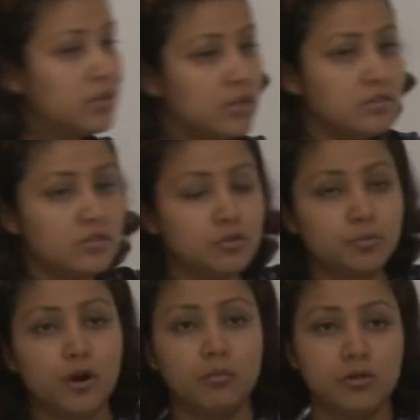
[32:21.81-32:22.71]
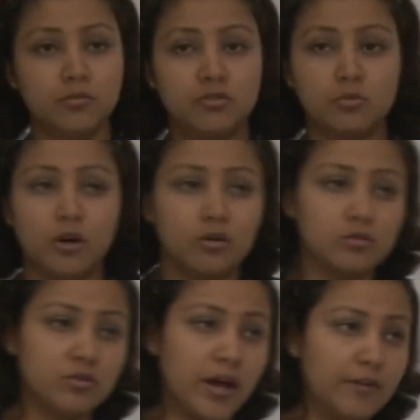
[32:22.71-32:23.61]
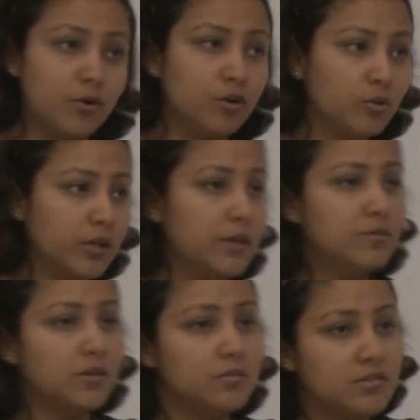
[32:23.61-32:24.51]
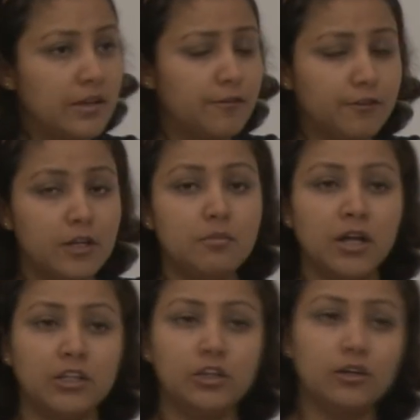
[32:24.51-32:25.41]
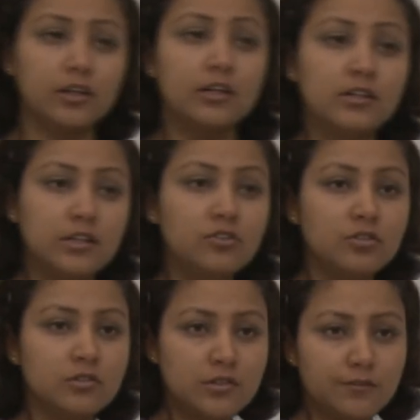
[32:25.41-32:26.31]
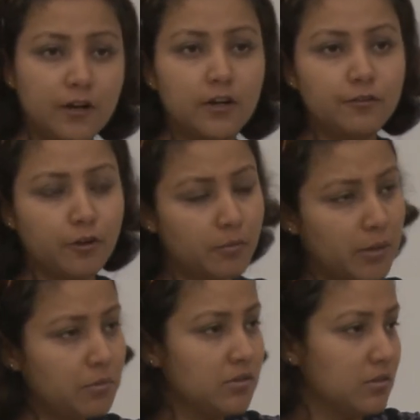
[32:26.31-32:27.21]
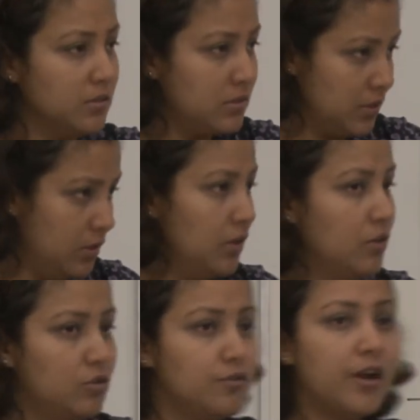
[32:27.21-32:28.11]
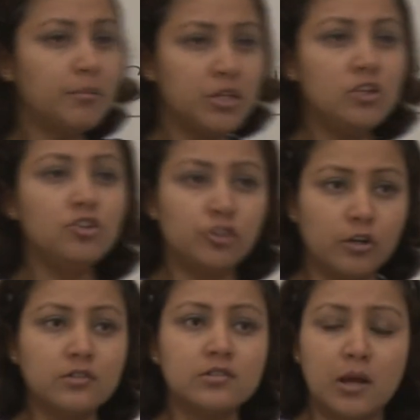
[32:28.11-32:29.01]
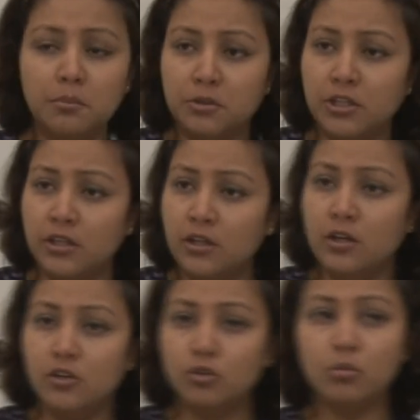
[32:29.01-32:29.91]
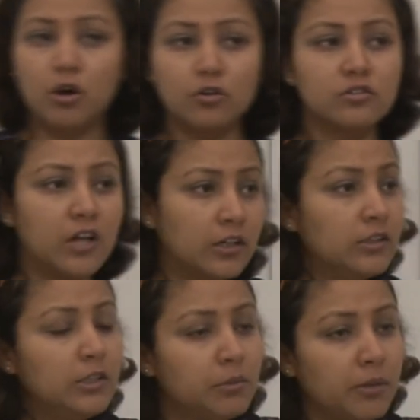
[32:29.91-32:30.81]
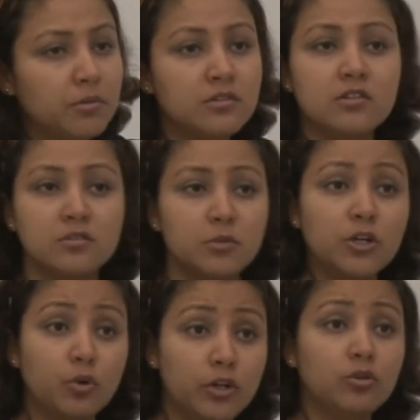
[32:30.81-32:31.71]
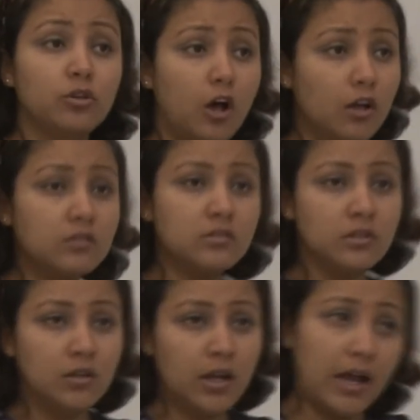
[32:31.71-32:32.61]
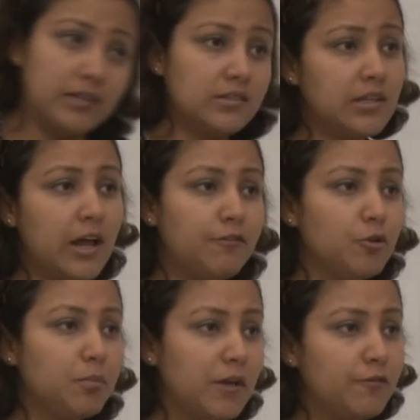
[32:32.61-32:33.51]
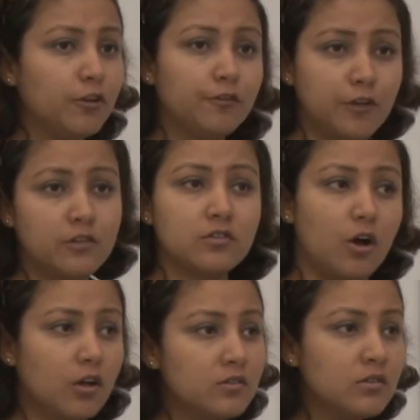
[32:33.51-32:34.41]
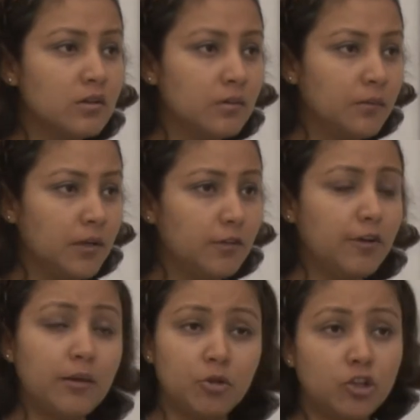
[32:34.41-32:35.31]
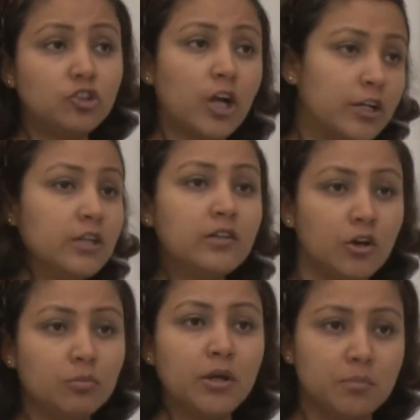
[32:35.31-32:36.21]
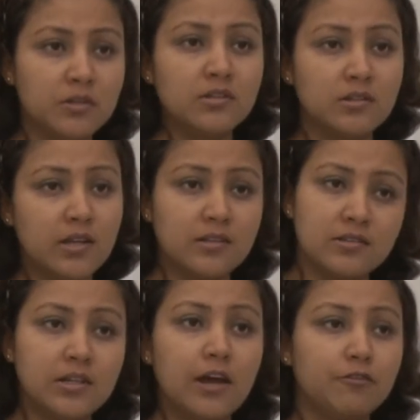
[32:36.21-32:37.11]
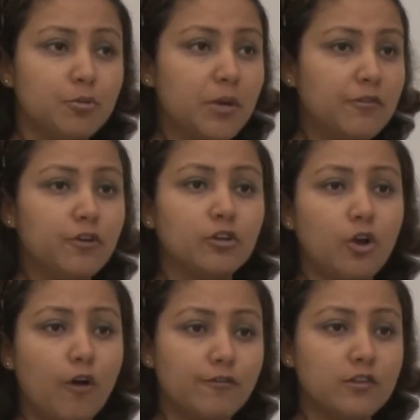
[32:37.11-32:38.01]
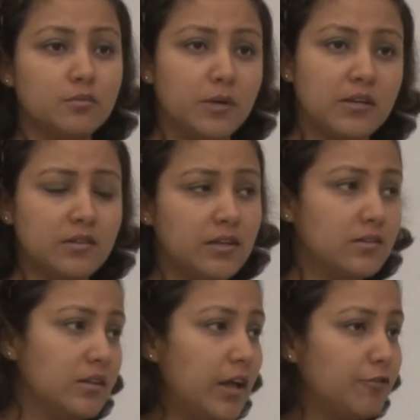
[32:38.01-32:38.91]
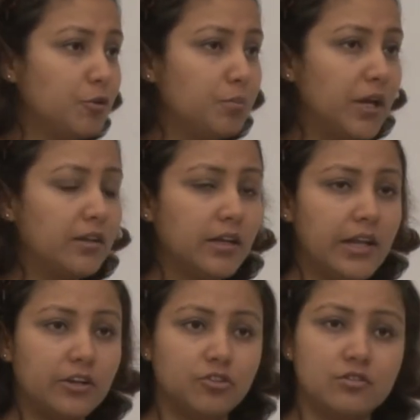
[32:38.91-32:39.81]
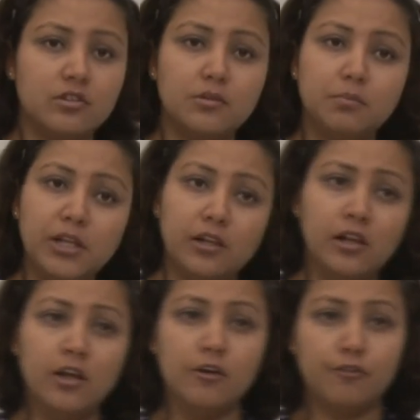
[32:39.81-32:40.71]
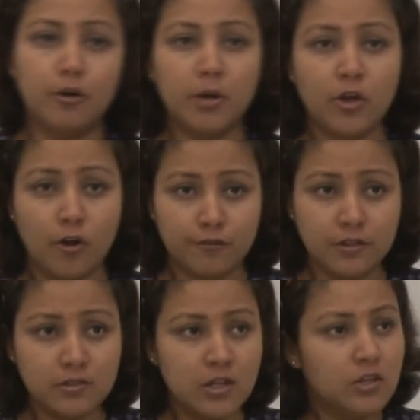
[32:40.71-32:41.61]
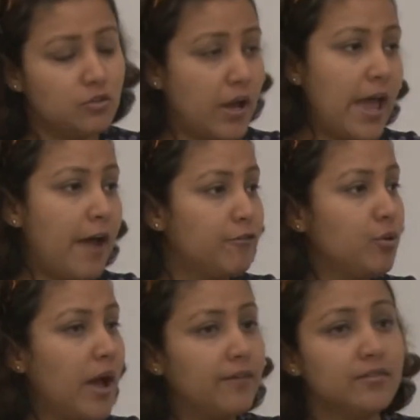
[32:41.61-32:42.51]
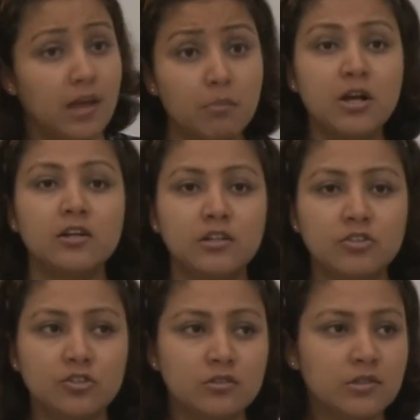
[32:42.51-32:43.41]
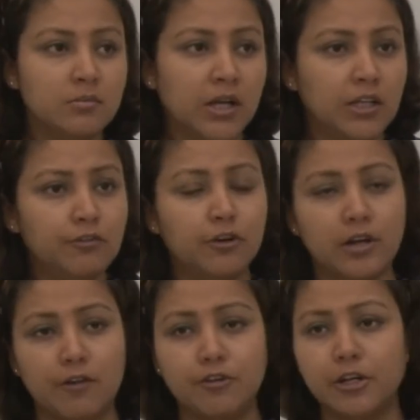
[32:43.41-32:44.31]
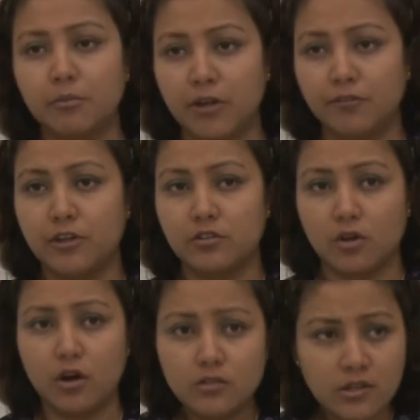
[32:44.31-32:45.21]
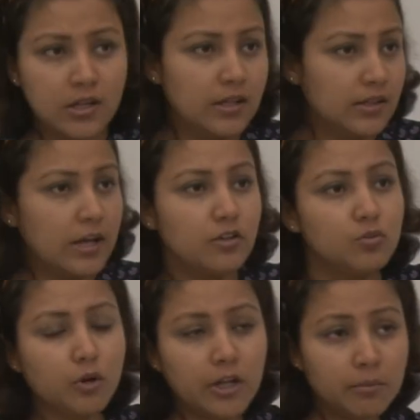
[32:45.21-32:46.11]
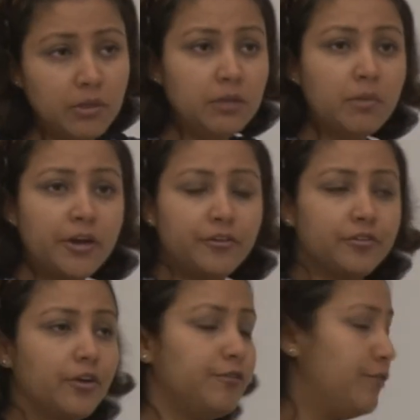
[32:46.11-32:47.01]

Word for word: runs into problems tomorrow, so I want to keep some safety money or contingency fund for my business. So, if I am an insurance company, tomorrow suddenly my business may go into loss. I still have to pay for the fixed costs. If I am not shutting down my business, I still have to pay for the office space, I still have to pay the electricity bill for my office. So, I have to have some contingency money for covering my fixed costs. That is what I mean by reserve